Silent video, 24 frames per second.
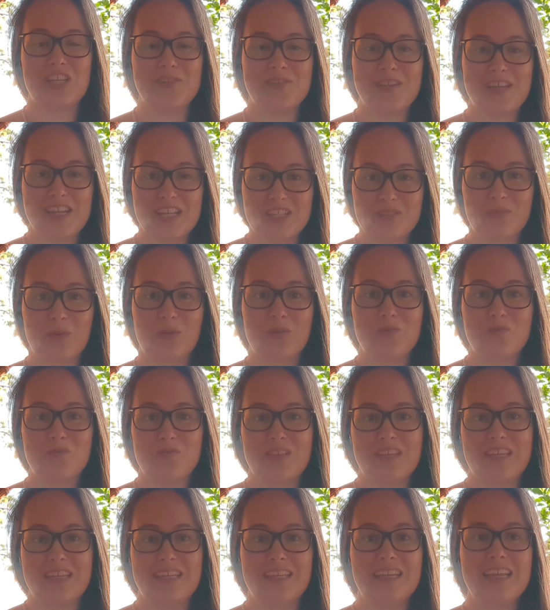to you is one of
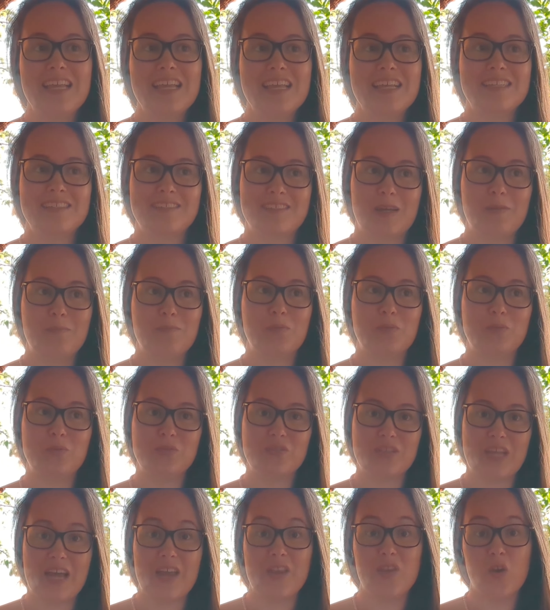the
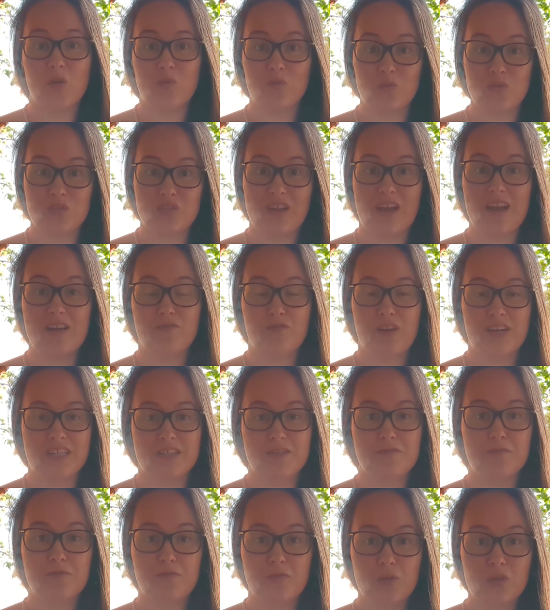samples and novels that I've read
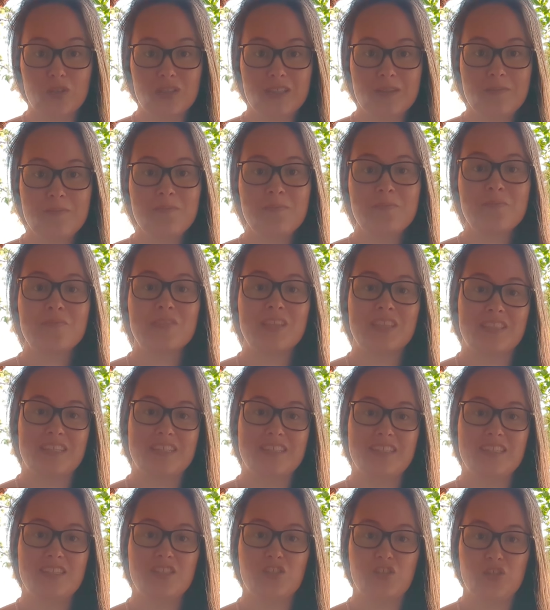in full.
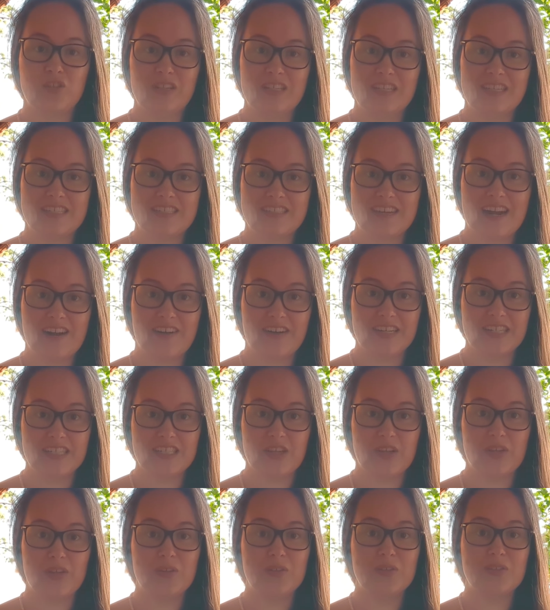This is Julius
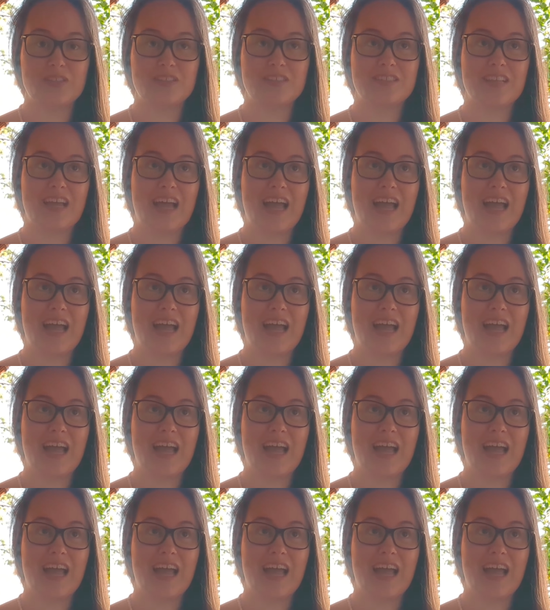Taranto's